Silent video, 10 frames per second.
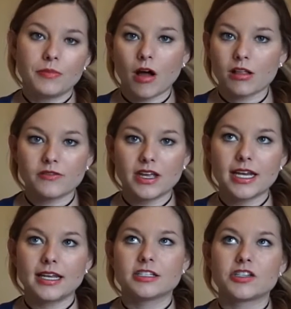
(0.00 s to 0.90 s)
all of
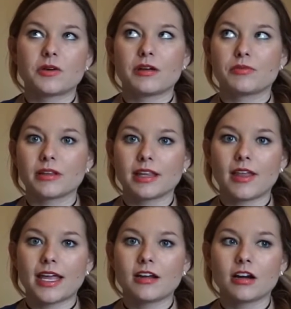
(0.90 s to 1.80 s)
it, and so I really
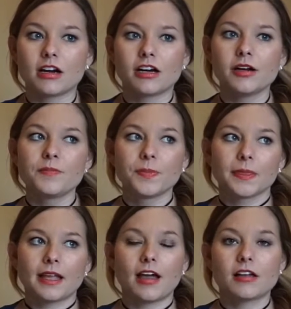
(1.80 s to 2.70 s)
like her.
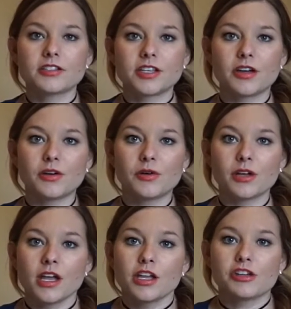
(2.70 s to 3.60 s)

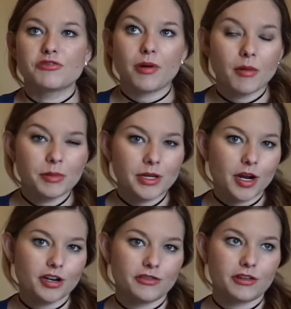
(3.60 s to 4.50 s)
Also, you've probably
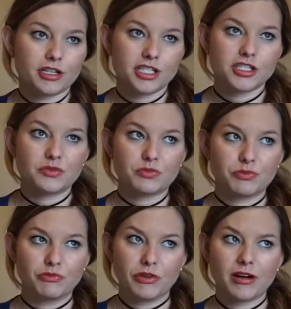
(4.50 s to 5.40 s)
heard of her because she's
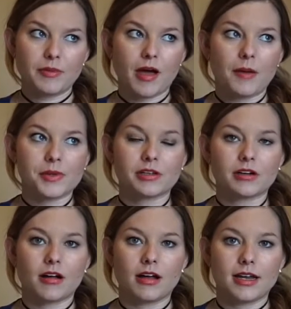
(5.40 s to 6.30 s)
very
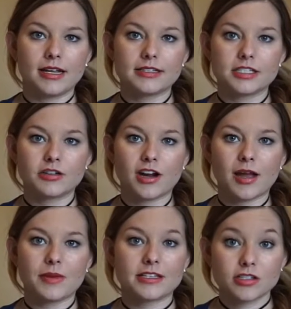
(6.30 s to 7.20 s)
popular on
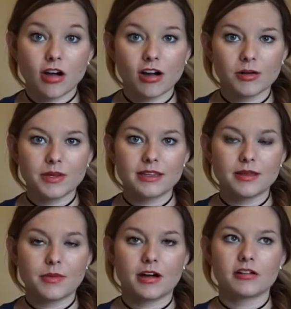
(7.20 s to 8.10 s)
Instagram, is Carmen
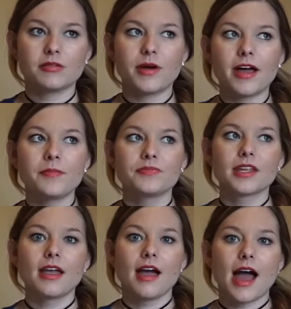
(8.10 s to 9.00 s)
the Modern Mom.
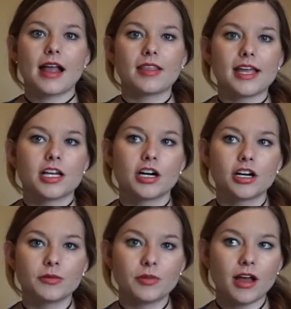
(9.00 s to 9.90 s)
I like
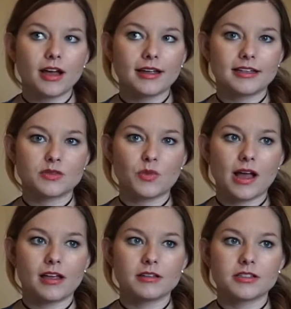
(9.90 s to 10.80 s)
her blog as
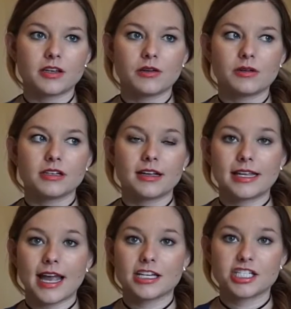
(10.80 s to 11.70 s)
well. So
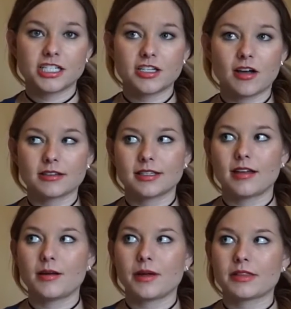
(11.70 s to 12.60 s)
again, she talks a
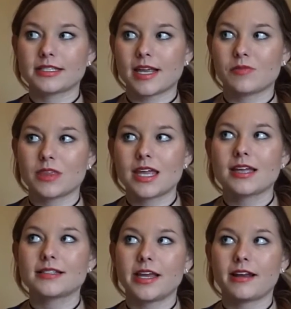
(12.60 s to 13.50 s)
lot about the same
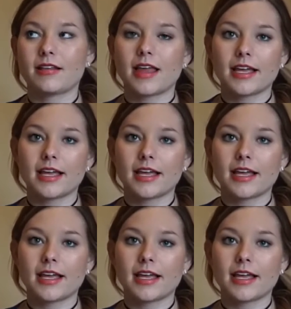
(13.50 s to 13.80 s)
things, and I